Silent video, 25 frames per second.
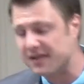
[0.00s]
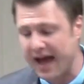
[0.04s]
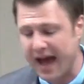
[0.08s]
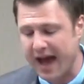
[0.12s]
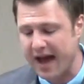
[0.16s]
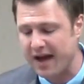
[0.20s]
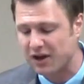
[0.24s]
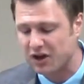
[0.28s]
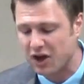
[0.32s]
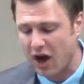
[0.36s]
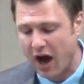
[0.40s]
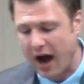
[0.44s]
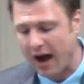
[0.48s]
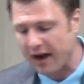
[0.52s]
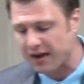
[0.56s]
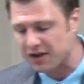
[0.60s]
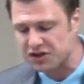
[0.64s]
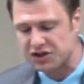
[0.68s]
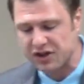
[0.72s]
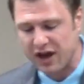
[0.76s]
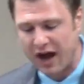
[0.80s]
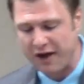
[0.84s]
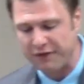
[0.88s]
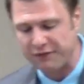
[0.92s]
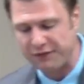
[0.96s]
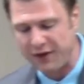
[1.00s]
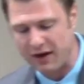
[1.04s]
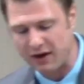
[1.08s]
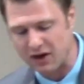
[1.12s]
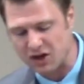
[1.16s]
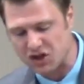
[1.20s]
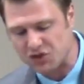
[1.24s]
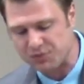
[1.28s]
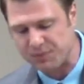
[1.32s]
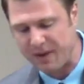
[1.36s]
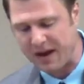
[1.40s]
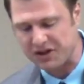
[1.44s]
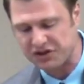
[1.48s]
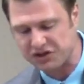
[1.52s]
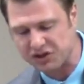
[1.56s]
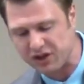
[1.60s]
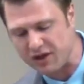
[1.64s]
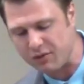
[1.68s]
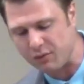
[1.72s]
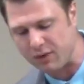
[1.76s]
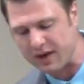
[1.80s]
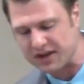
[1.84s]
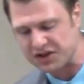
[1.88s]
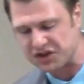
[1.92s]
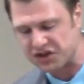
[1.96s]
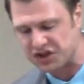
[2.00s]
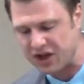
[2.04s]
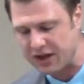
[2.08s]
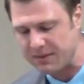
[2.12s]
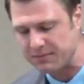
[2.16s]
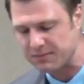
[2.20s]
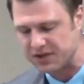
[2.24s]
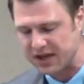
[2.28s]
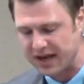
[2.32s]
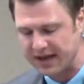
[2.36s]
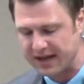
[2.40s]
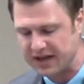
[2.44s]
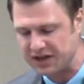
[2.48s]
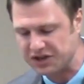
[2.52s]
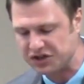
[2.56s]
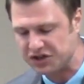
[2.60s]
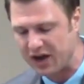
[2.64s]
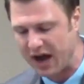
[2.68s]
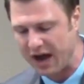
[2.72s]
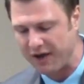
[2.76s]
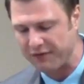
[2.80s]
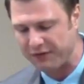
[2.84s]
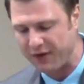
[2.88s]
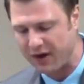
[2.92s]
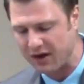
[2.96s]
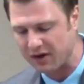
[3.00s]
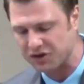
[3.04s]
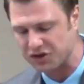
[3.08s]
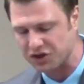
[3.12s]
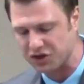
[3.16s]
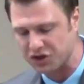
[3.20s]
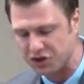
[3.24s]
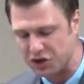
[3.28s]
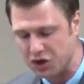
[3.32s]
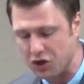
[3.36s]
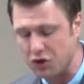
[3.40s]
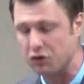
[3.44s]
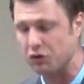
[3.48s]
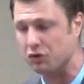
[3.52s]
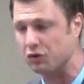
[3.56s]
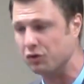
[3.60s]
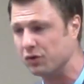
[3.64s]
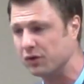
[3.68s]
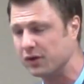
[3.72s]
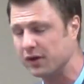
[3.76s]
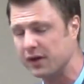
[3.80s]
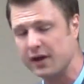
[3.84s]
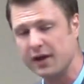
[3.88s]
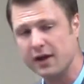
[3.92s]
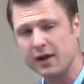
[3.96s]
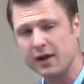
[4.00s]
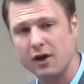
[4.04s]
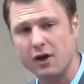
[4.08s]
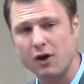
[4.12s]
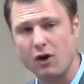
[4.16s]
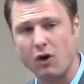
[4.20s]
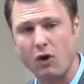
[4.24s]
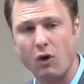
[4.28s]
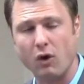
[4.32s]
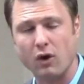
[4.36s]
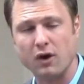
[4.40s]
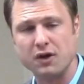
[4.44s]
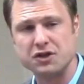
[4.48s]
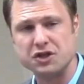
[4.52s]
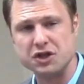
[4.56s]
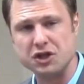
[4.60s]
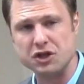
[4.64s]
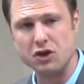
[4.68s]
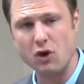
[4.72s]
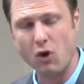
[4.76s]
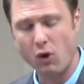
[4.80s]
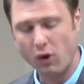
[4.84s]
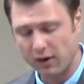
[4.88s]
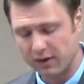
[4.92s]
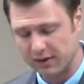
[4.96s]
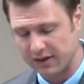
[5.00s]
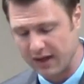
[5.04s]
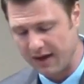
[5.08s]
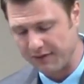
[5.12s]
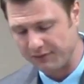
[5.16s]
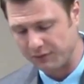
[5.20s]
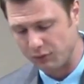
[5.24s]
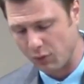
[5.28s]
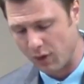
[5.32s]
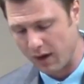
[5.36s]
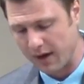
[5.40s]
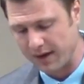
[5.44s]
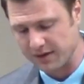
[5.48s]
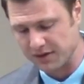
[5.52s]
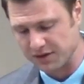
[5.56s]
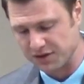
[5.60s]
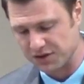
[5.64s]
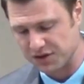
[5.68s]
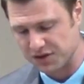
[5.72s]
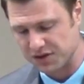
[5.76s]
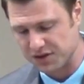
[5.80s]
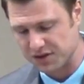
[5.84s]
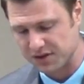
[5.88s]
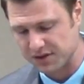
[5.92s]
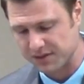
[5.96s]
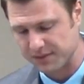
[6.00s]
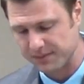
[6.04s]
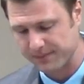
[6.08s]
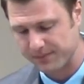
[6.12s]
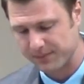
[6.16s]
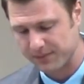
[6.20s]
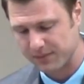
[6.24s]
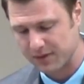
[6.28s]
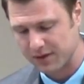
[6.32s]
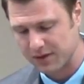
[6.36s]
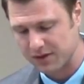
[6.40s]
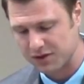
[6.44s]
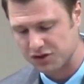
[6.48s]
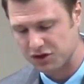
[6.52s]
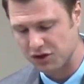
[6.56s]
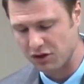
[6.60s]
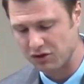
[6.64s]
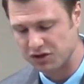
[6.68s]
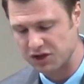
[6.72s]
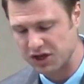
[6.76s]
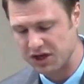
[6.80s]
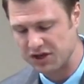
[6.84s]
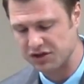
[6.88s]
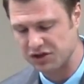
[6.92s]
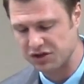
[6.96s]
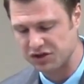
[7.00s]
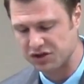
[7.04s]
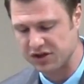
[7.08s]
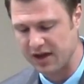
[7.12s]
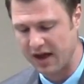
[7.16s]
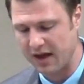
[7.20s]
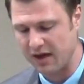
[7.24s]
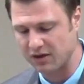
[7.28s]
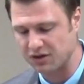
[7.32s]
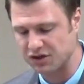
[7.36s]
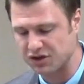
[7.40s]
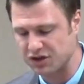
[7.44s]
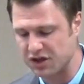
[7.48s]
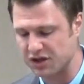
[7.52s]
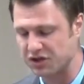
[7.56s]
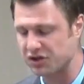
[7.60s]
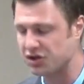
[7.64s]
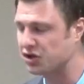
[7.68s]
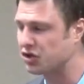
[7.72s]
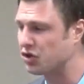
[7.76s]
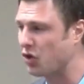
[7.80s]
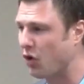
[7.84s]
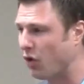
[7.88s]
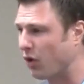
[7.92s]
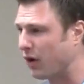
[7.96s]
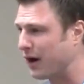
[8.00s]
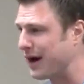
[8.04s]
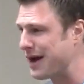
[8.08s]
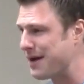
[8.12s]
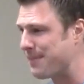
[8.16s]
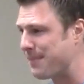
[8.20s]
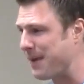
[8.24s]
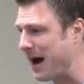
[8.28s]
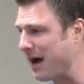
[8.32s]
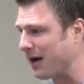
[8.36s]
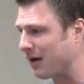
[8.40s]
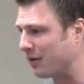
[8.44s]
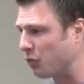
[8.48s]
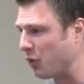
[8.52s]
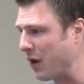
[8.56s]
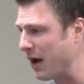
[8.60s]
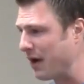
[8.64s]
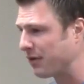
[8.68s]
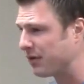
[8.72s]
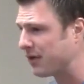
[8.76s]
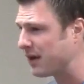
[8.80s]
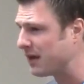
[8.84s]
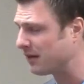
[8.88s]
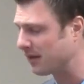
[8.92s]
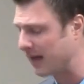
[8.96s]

that God is not fair, especially when it seems that He's not fair to you or to your loved ones? So Jesus tells this story about a wealthy